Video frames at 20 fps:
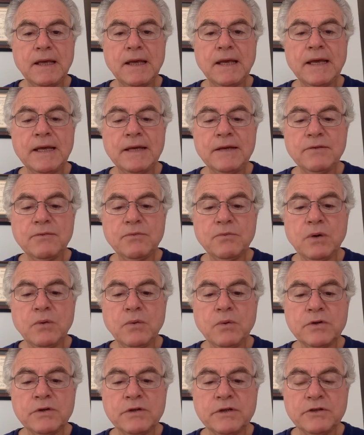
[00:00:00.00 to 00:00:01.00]
and what
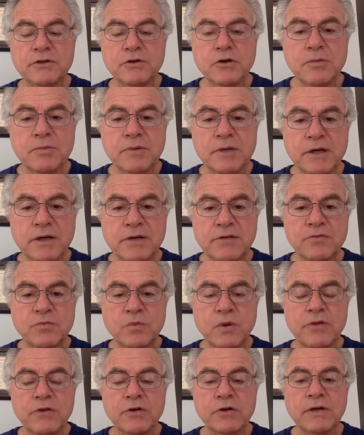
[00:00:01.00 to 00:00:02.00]
we're determining is
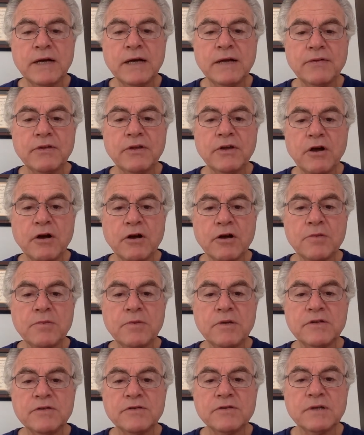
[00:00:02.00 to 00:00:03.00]
whether or not the
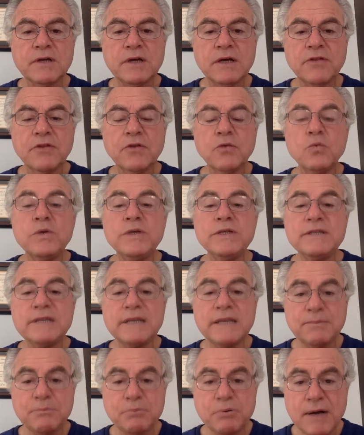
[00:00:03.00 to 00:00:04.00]
argument is, the
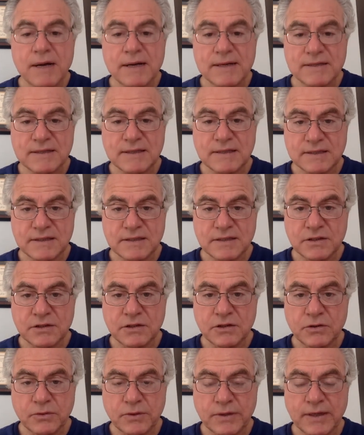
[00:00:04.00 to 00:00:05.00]
reasoning process is
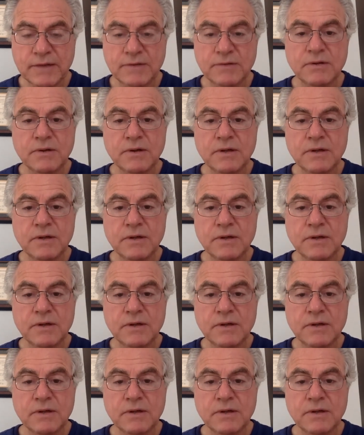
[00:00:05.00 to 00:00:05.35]
correct.